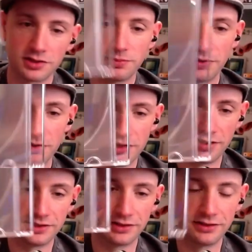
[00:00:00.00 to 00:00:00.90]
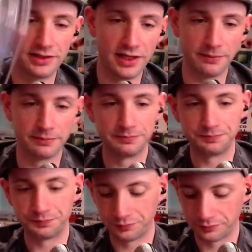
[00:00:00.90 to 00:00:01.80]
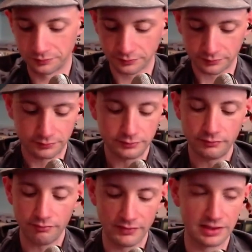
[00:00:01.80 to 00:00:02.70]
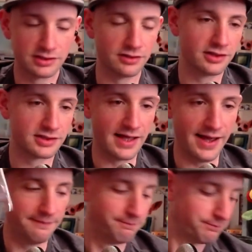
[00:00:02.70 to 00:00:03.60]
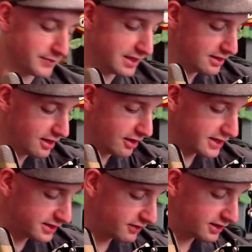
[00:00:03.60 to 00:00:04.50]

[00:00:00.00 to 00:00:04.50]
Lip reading: Splinter Cell is a good game. So there's that. Okay, the very